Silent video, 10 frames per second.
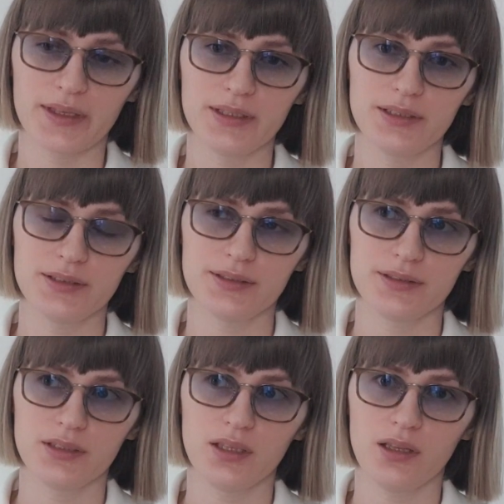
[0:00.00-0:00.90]

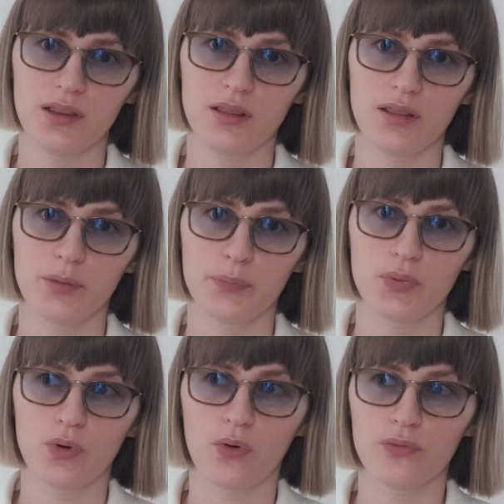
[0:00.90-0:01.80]
it's in the
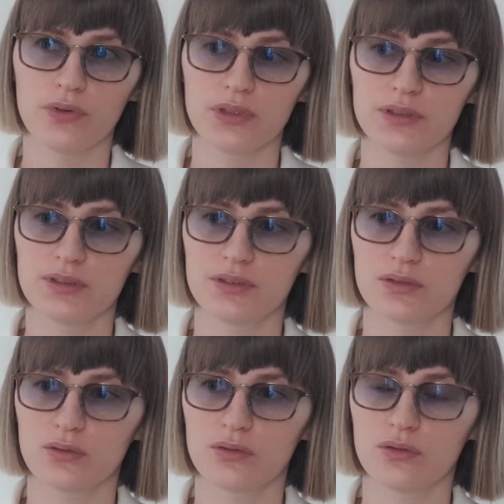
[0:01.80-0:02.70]
province